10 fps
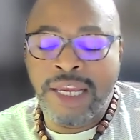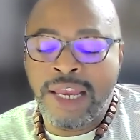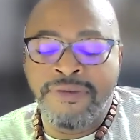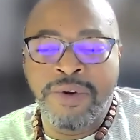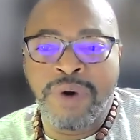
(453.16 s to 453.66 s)

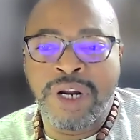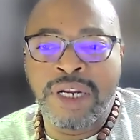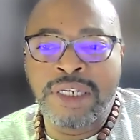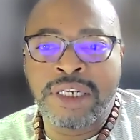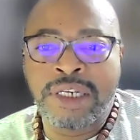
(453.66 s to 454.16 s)
If you want
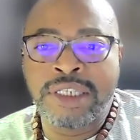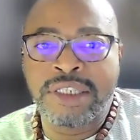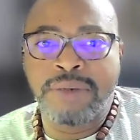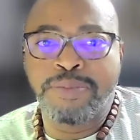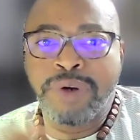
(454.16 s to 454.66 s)
to
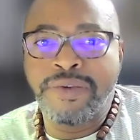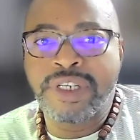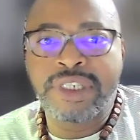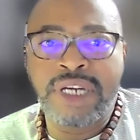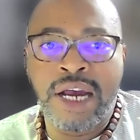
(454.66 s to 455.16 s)
consider
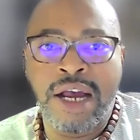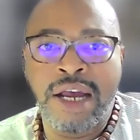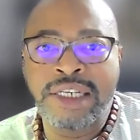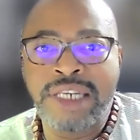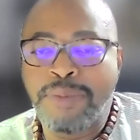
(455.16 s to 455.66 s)
previous
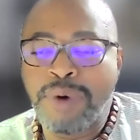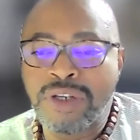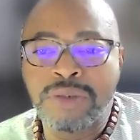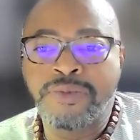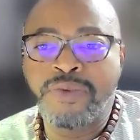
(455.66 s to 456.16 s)
example I
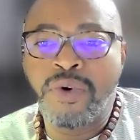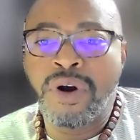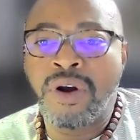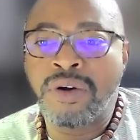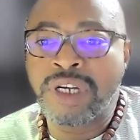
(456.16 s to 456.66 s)
used
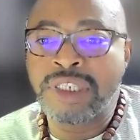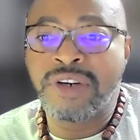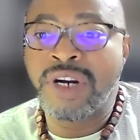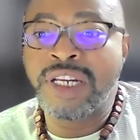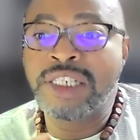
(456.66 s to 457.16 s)
before,
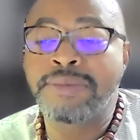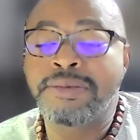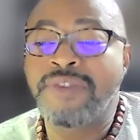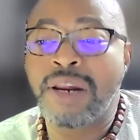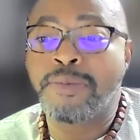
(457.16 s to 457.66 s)
consider a leadership
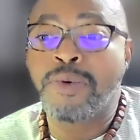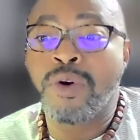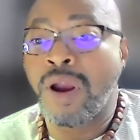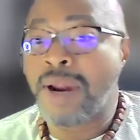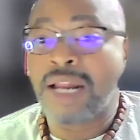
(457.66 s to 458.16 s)
development
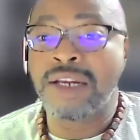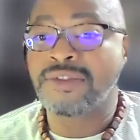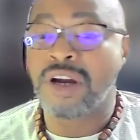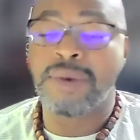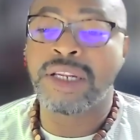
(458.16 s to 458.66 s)
program. And I
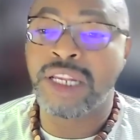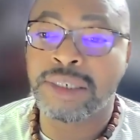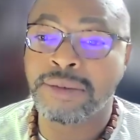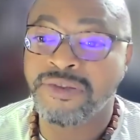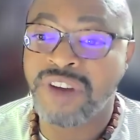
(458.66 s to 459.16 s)
love talking about
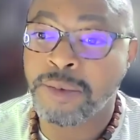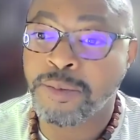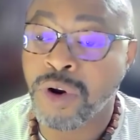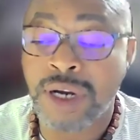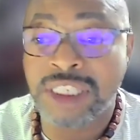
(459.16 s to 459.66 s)
leadership development
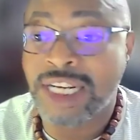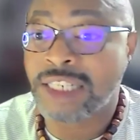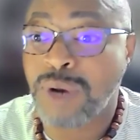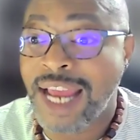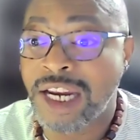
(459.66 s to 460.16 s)
programs because
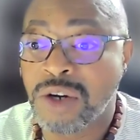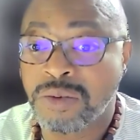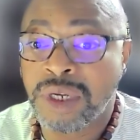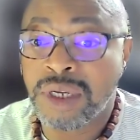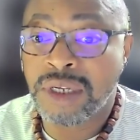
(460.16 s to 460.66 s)
that's what I do,
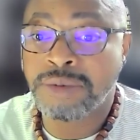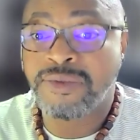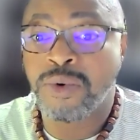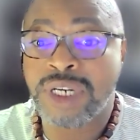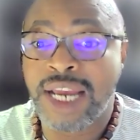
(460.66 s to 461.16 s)

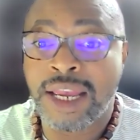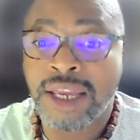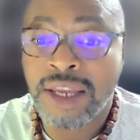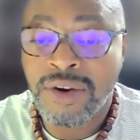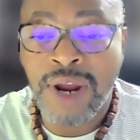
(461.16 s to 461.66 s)
my forte,
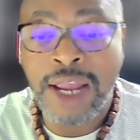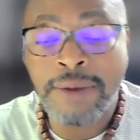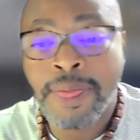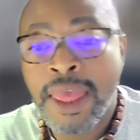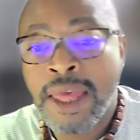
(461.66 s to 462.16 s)
right?
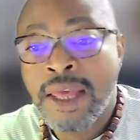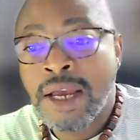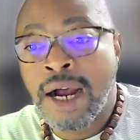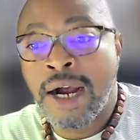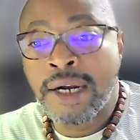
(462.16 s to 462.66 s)

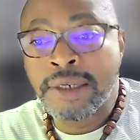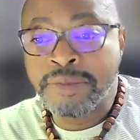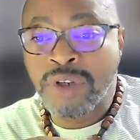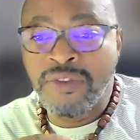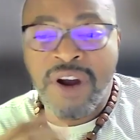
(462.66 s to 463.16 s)
So
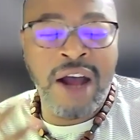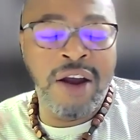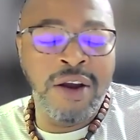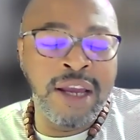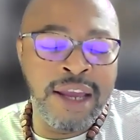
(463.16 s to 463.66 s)
if
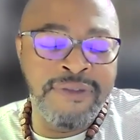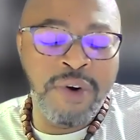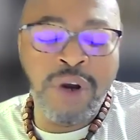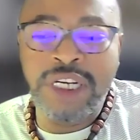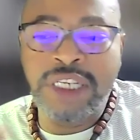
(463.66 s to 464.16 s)
an
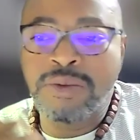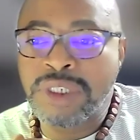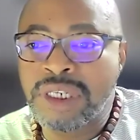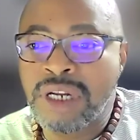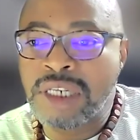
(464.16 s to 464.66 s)
organization
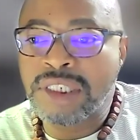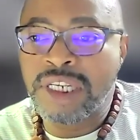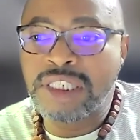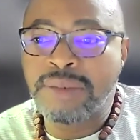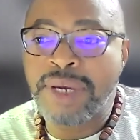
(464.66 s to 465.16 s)
wants to launch a
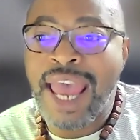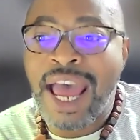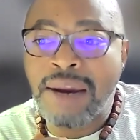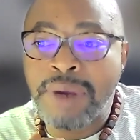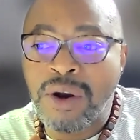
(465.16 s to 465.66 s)
leadership
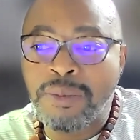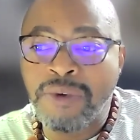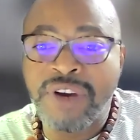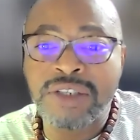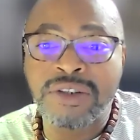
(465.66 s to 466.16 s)
academy or
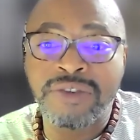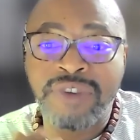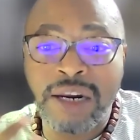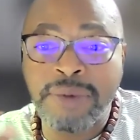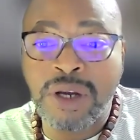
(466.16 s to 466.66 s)
professional
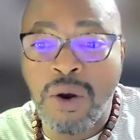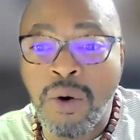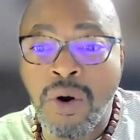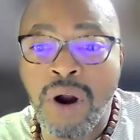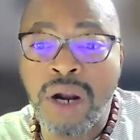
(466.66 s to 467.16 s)
development
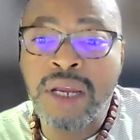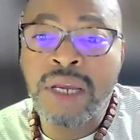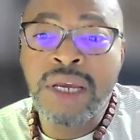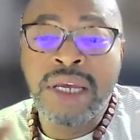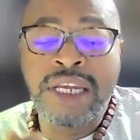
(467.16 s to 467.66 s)
cohort,
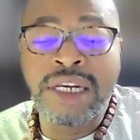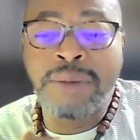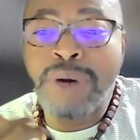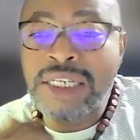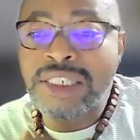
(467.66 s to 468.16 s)
then the
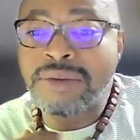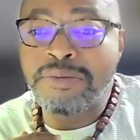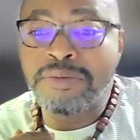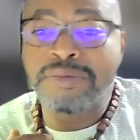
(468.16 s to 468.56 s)
budget